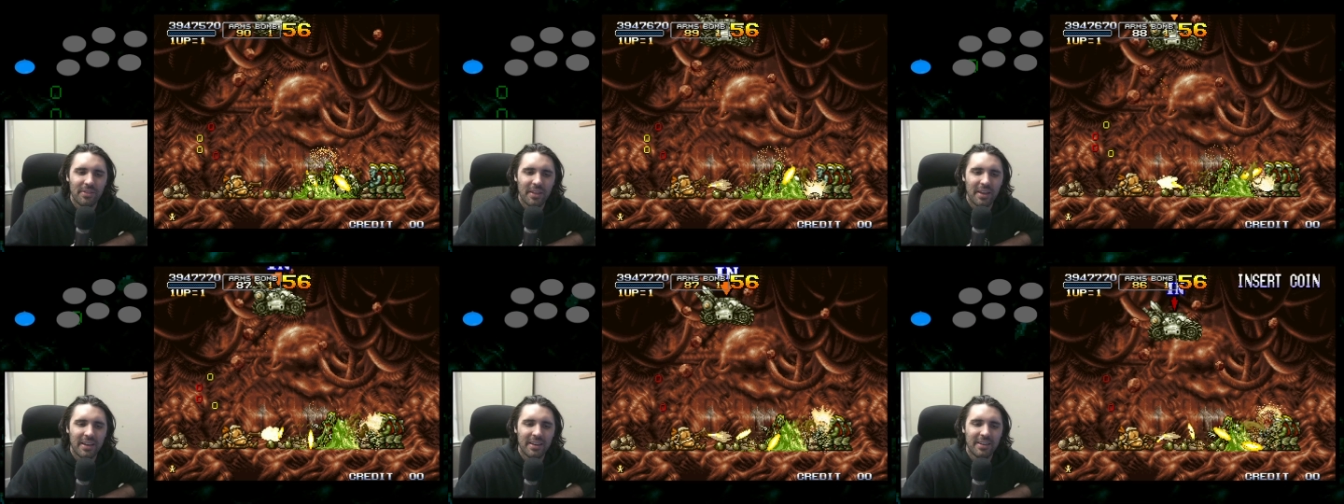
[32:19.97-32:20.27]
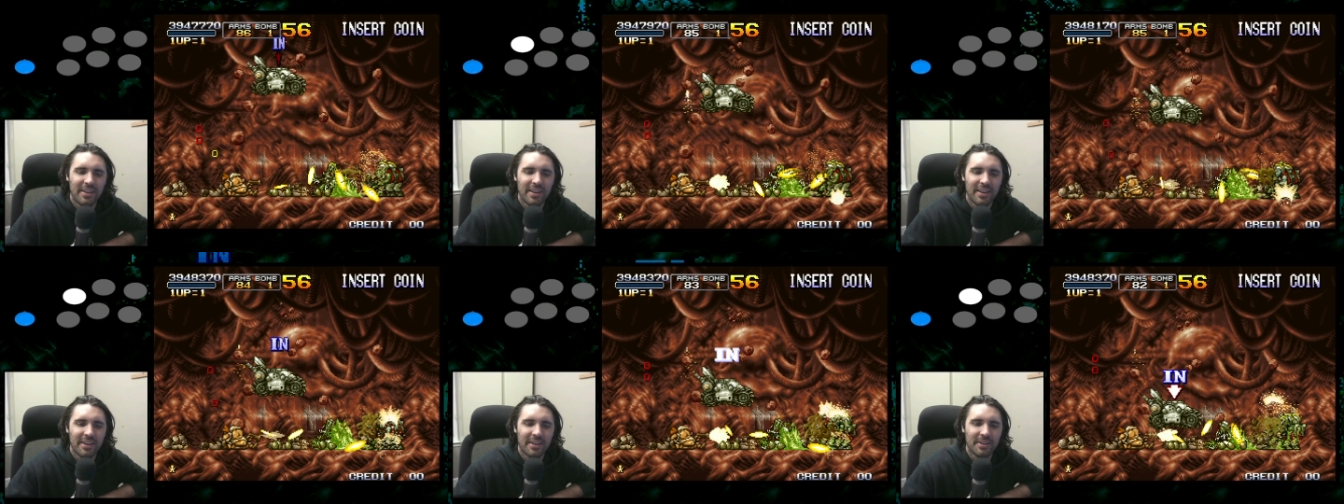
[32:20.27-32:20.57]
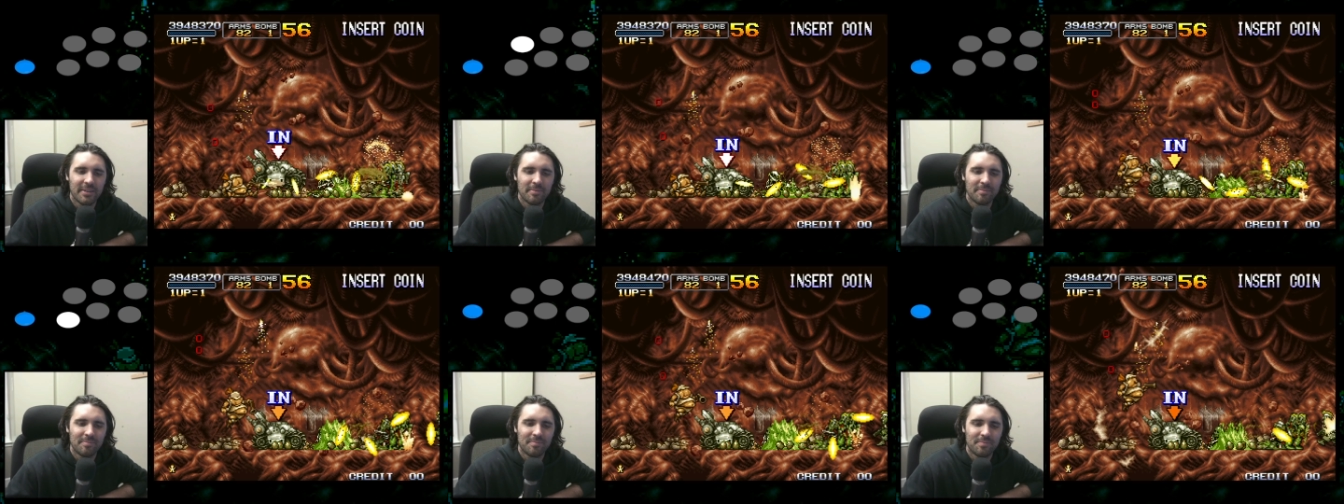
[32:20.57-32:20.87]
and
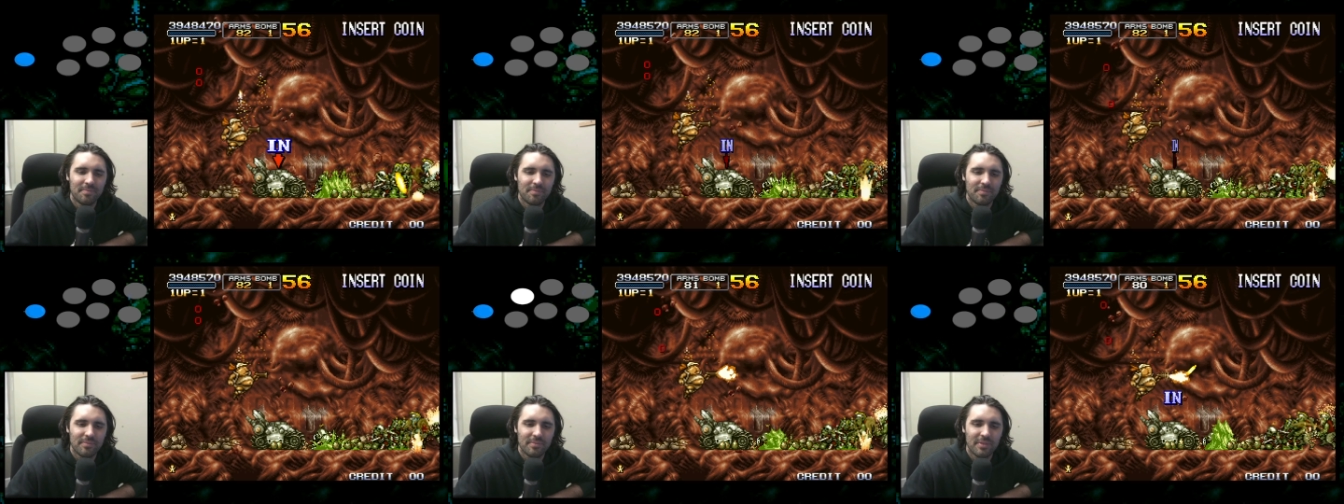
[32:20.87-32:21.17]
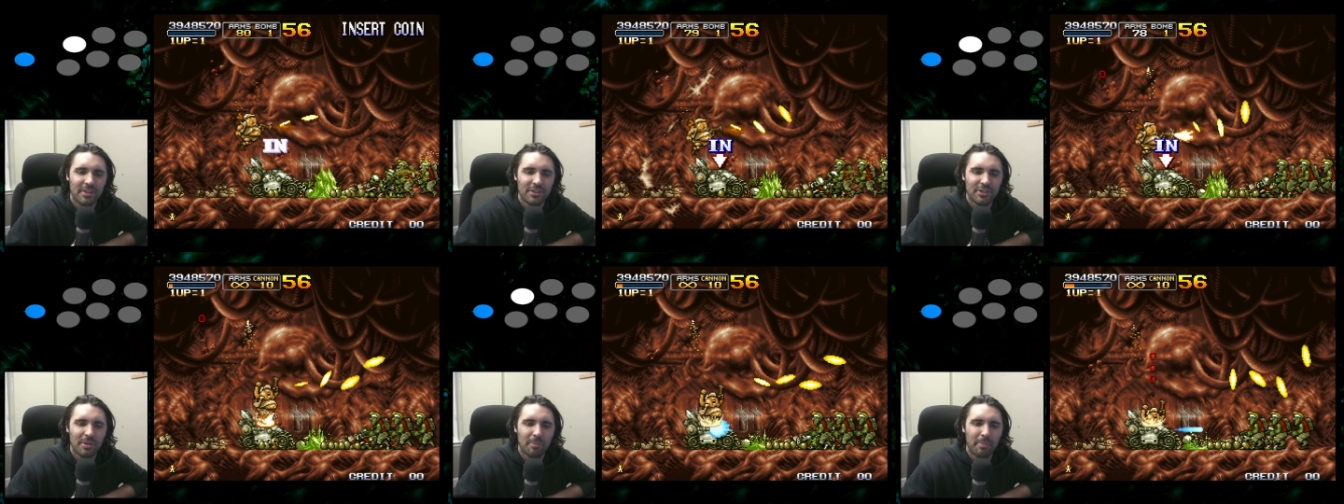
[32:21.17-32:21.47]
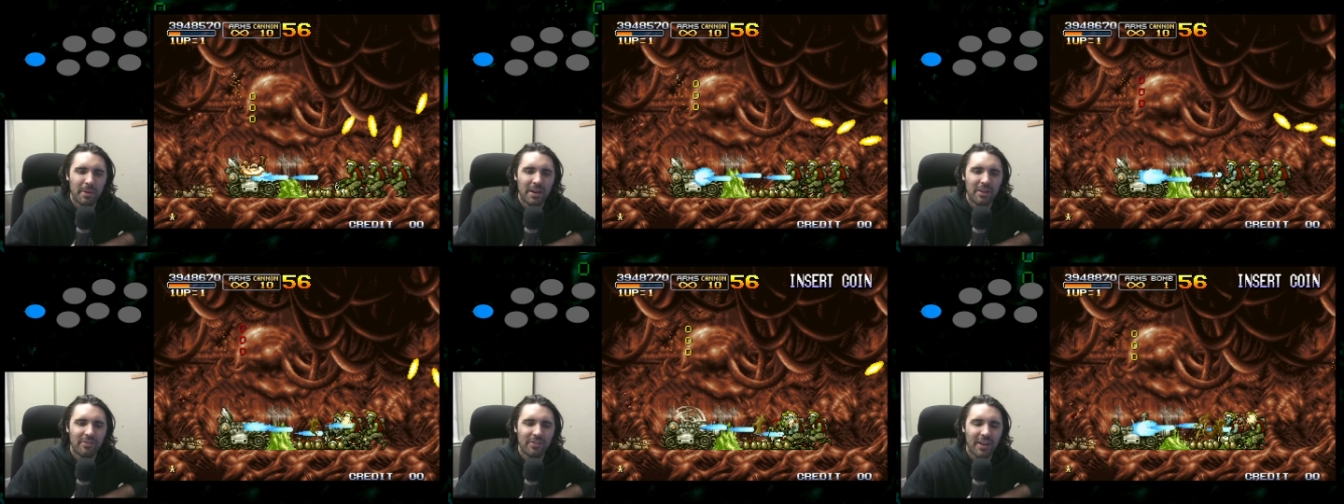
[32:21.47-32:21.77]
um, there's a
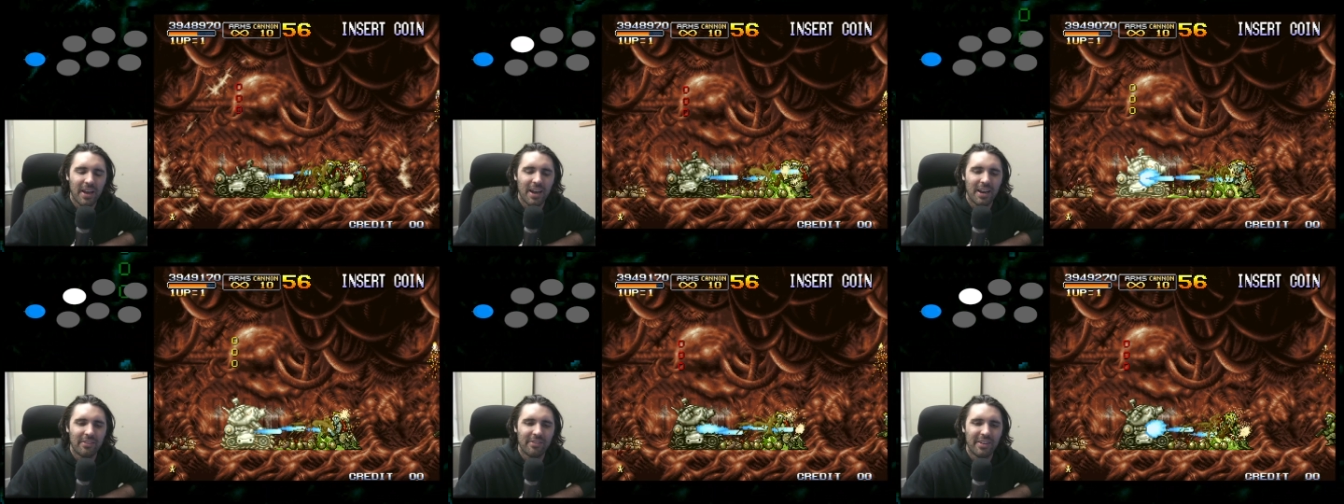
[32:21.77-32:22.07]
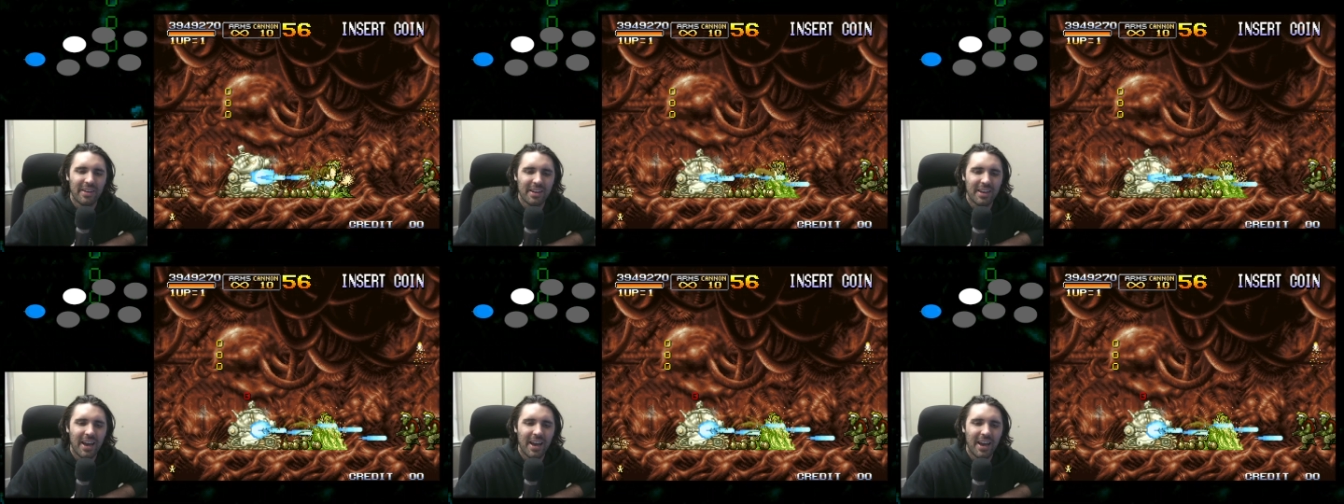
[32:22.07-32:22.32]
bit of kind of